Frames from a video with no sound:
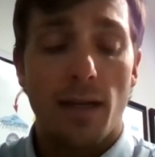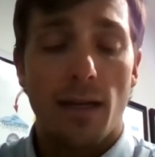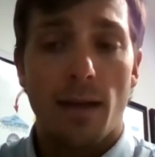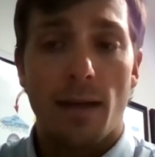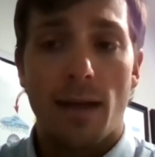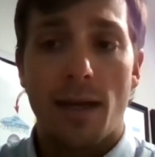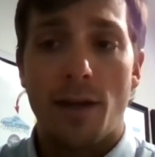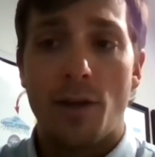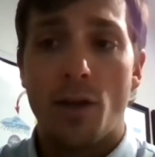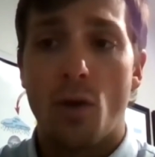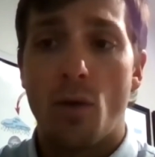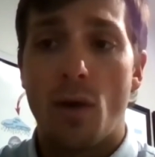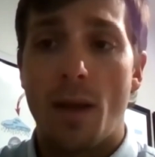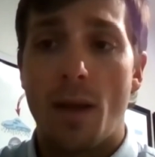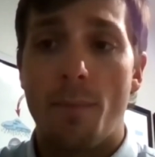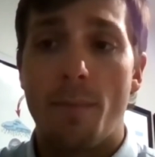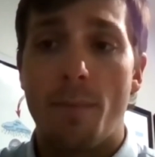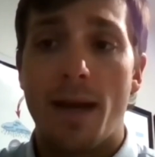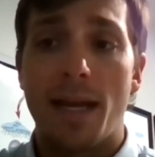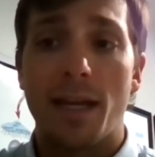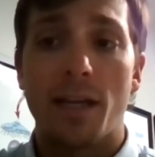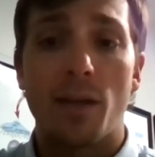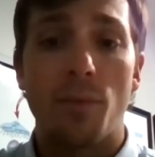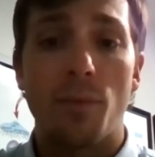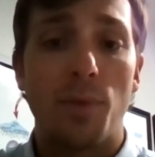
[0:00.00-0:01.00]
Uh, I know on
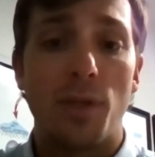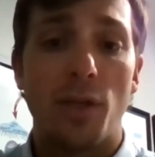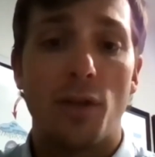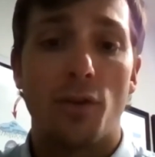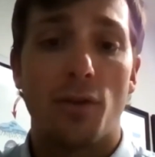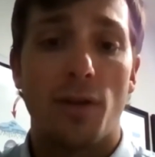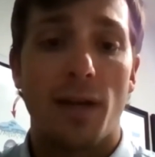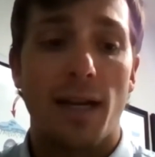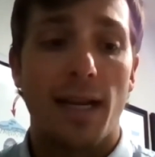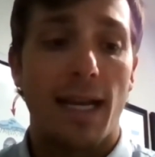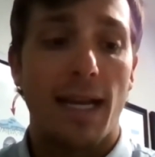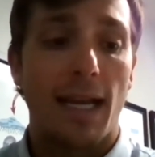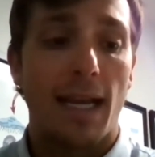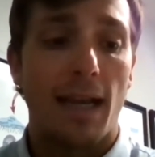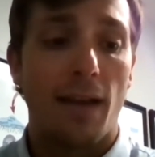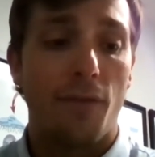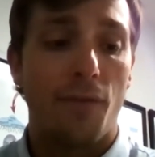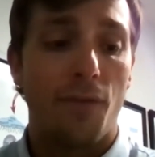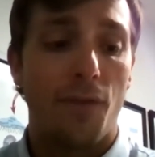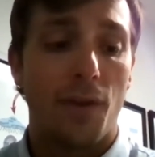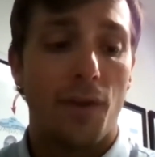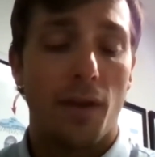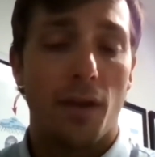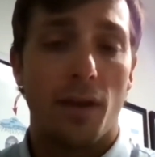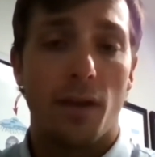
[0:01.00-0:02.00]
my computer I have
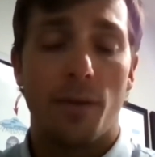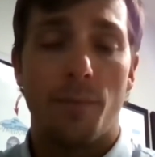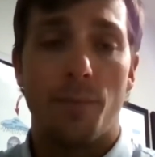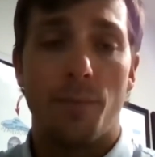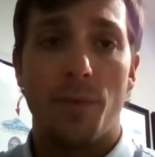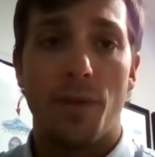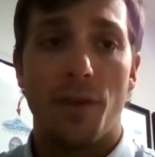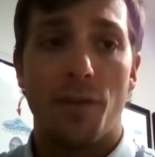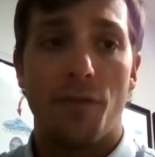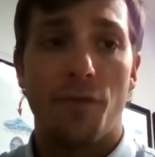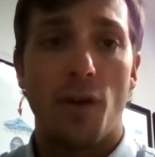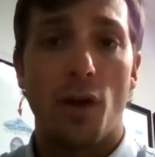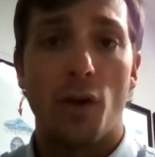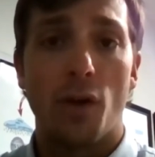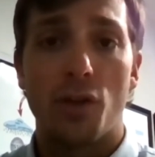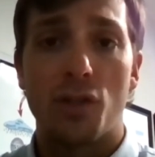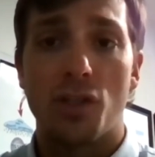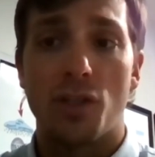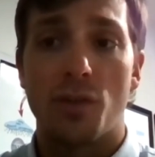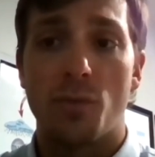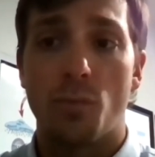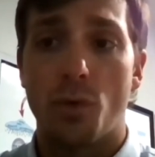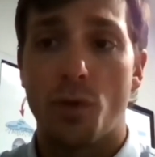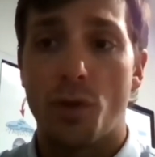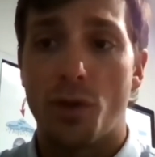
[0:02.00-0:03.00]
the the
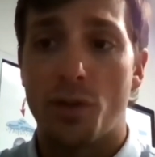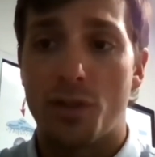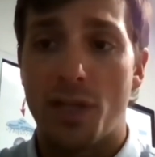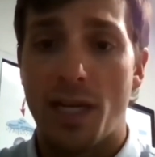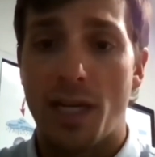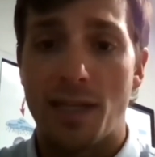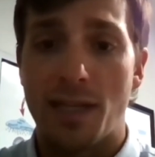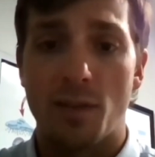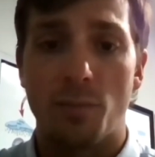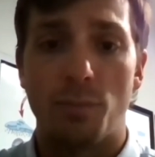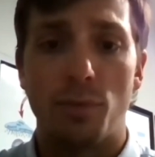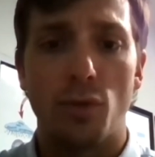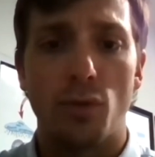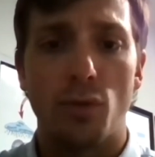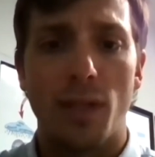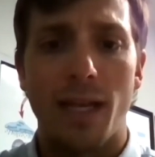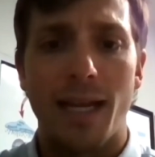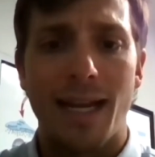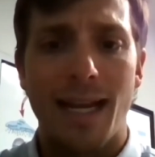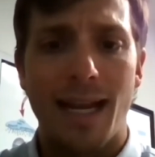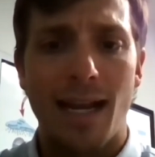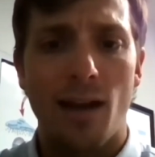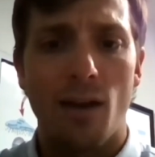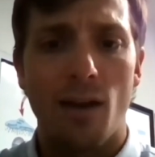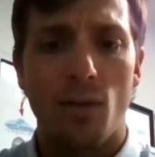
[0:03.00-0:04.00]
function where it takes the blue
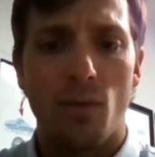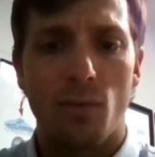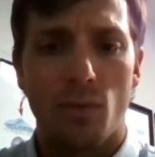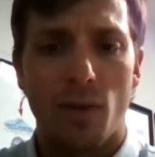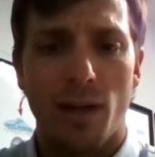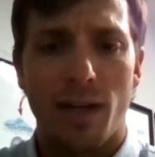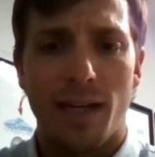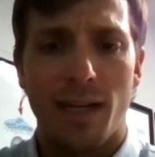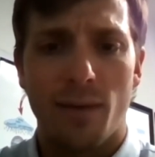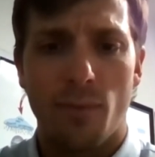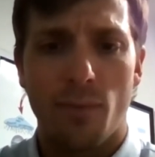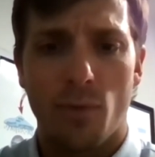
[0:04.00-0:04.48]
light out, right?